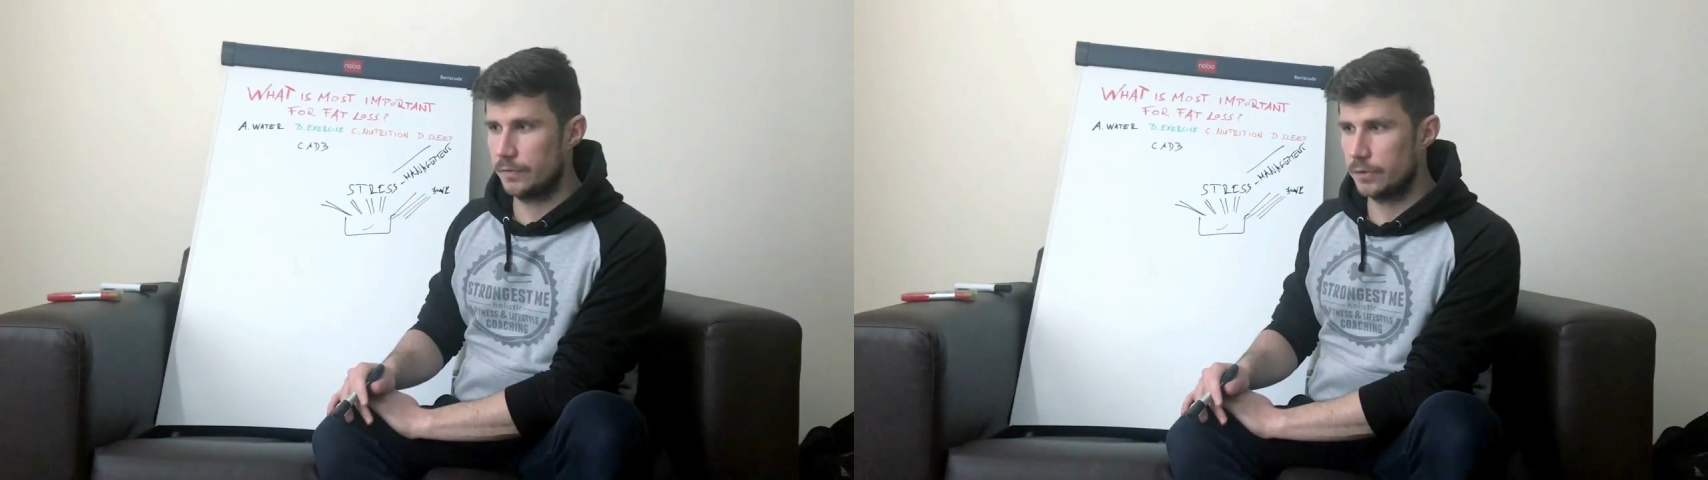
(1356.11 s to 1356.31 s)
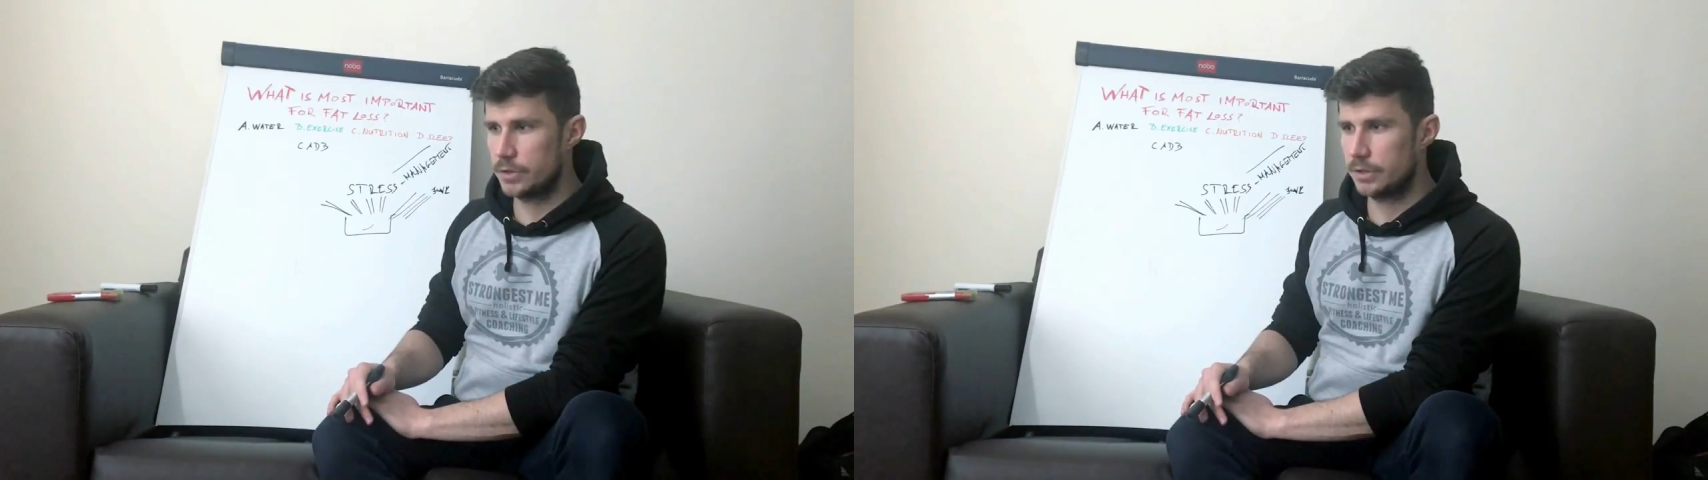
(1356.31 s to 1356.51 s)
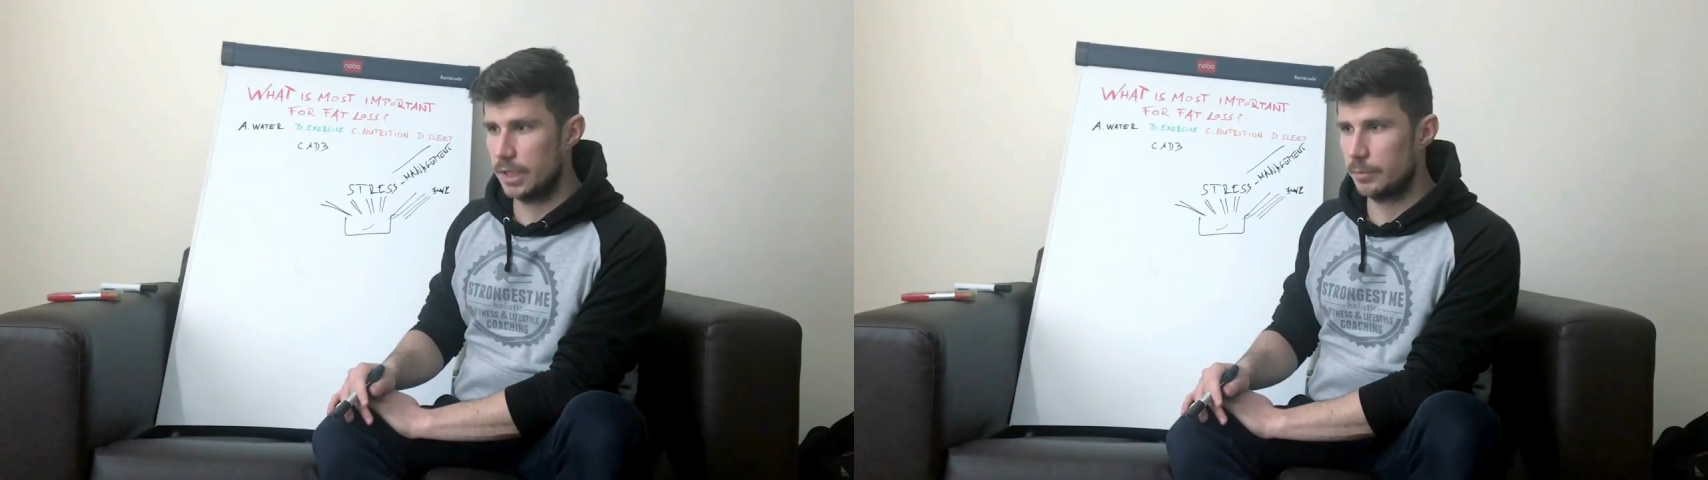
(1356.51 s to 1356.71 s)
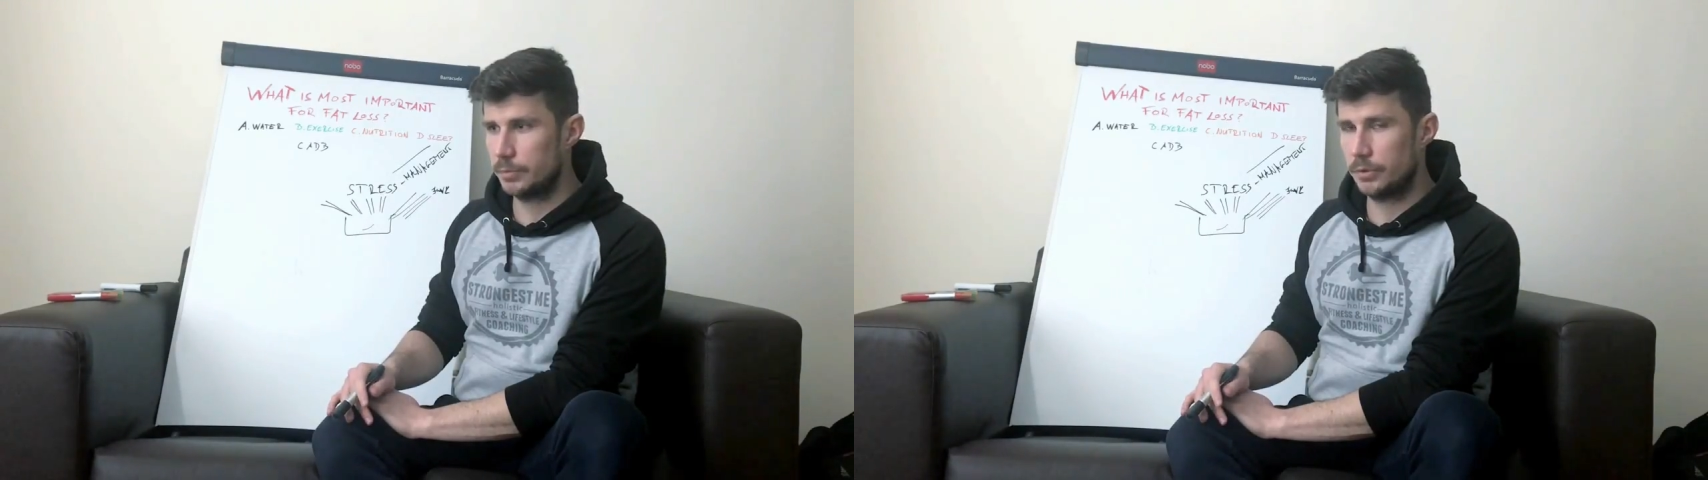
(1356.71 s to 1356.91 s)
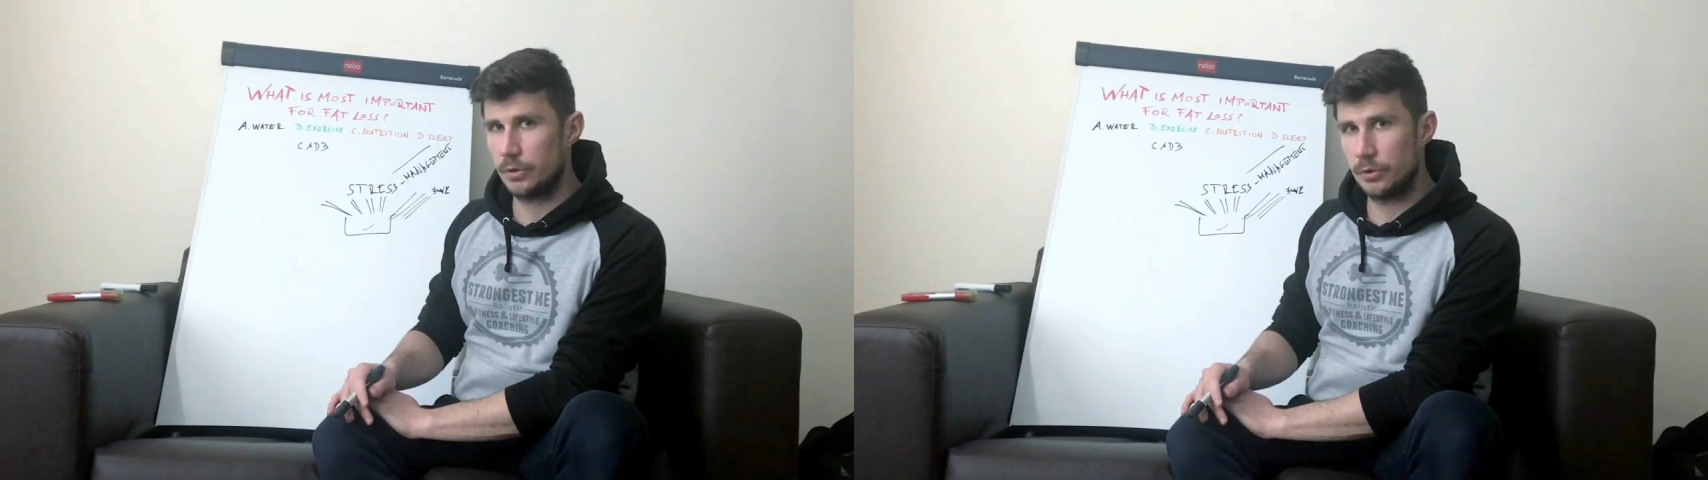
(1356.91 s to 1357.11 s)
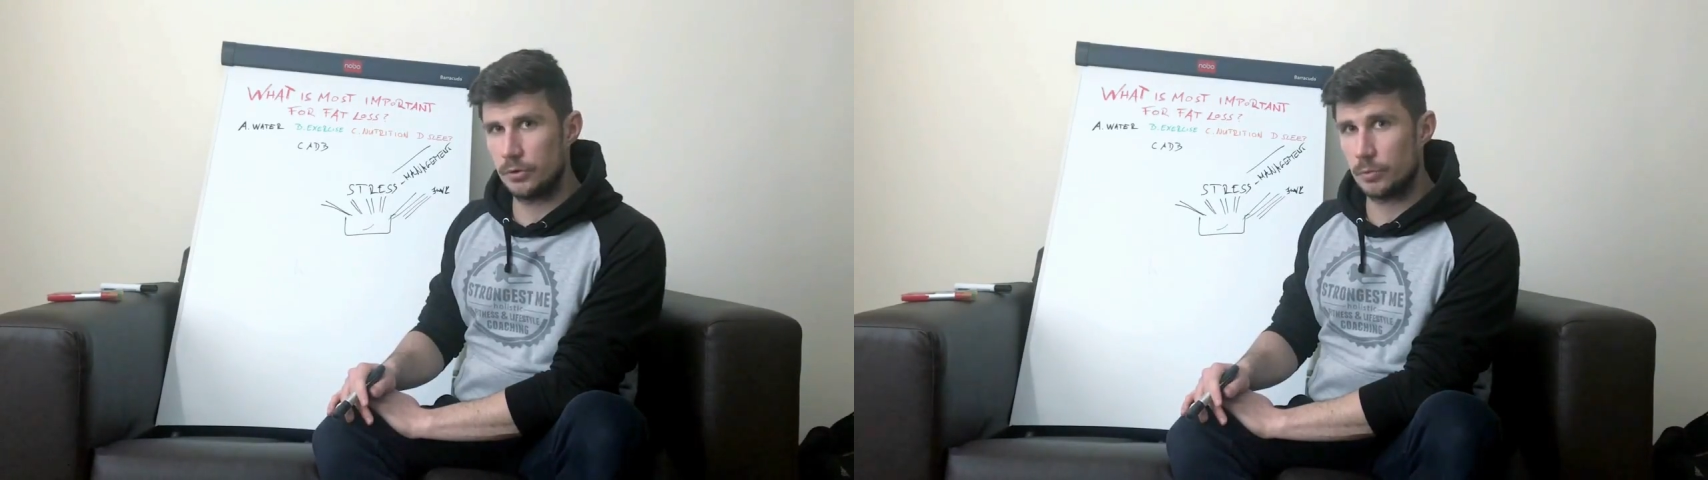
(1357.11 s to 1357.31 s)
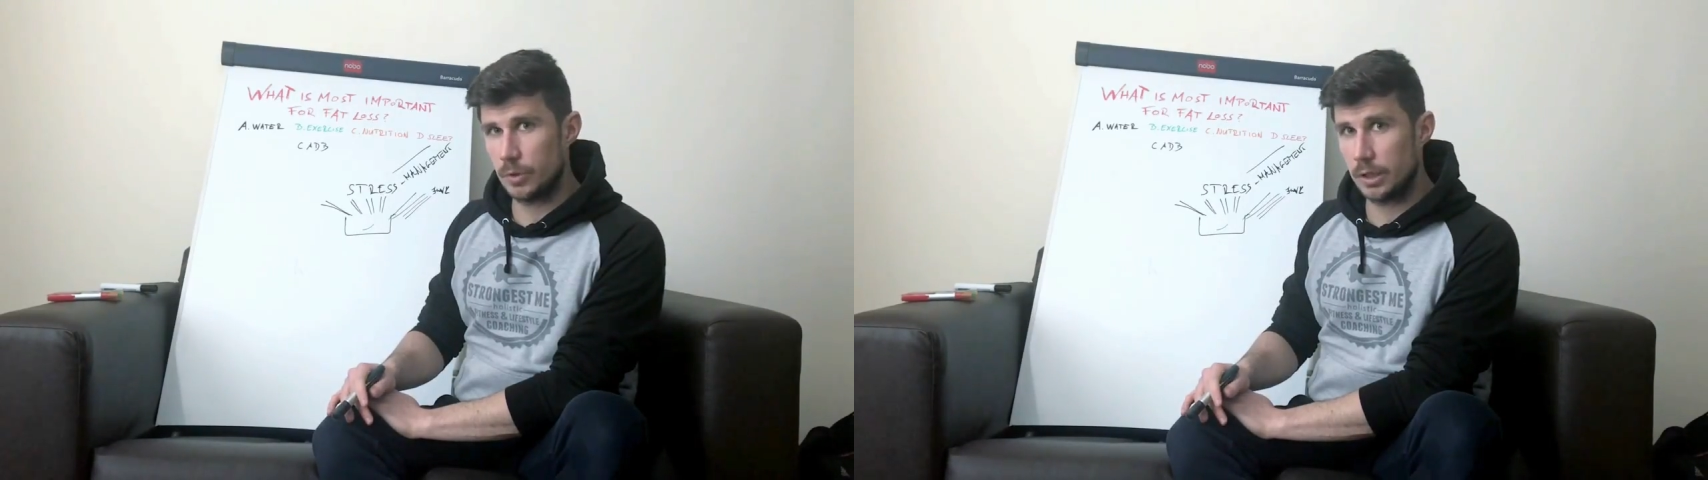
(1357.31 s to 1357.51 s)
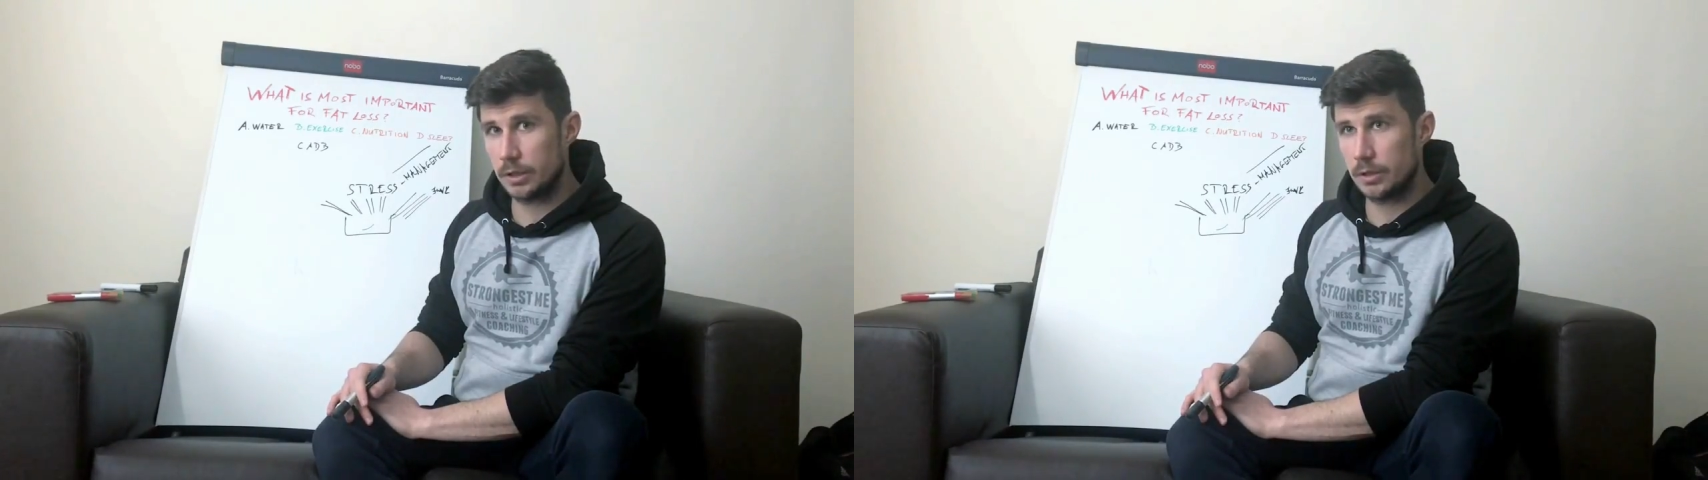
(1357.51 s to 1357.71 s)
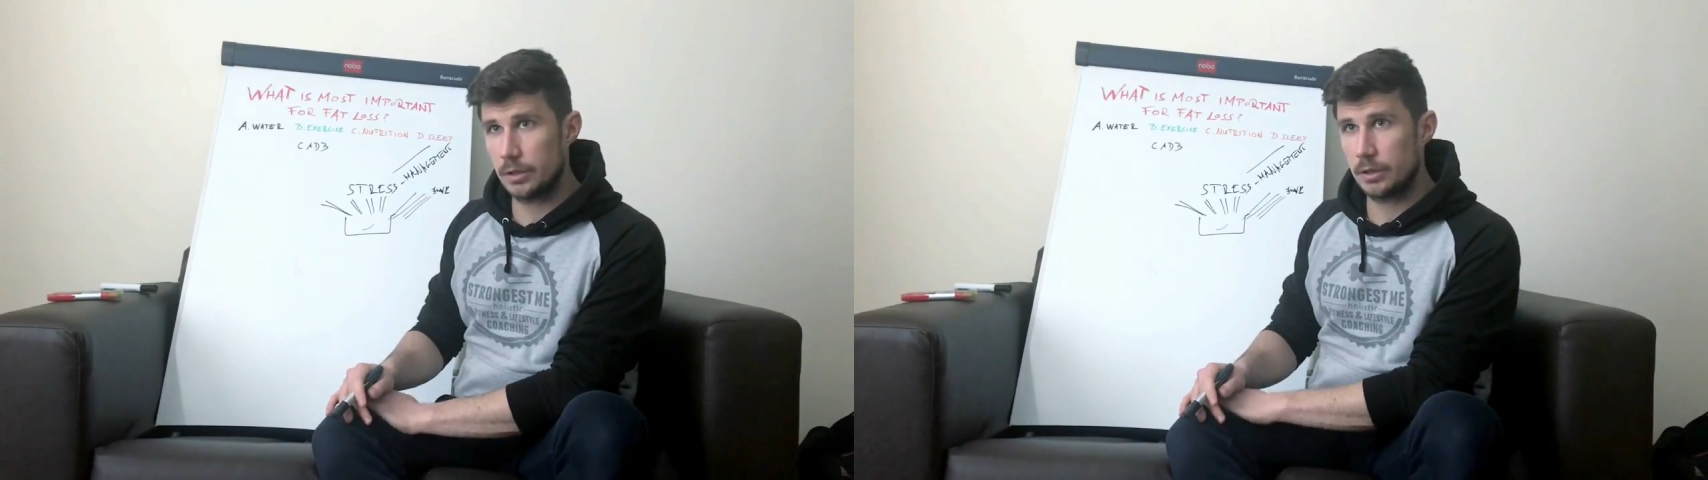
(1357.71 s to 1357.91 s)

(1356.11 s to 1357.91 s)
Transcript: first step to lose weight